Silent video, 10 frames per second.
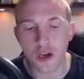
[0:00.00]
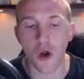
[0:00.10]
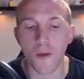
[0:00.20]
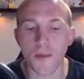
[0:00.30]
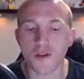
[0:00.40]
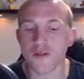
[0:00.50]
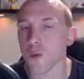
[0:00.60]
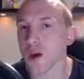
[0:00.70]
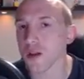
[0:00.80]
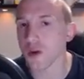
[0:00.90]
goblins
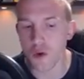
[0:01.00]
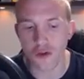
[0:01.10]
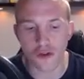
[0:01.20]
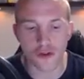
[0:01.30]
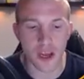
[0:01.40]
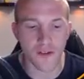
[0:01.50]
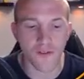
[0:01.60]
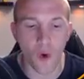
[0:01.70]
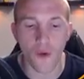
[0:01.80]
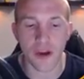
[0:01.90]
will go straight
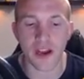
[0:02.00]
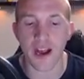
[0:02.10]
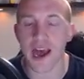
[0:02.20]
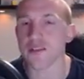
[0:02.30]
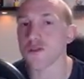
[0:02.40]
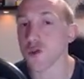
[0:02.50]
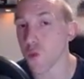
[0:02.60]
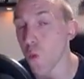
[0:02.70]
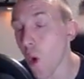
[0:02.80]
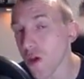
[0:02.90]
for it, guys. So
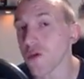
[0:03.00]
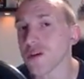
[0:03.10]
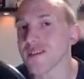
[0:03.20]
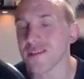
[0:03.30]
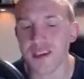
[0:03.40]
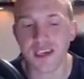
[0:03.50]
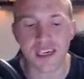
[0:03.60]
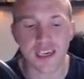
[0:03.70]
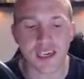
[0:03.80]
what you can see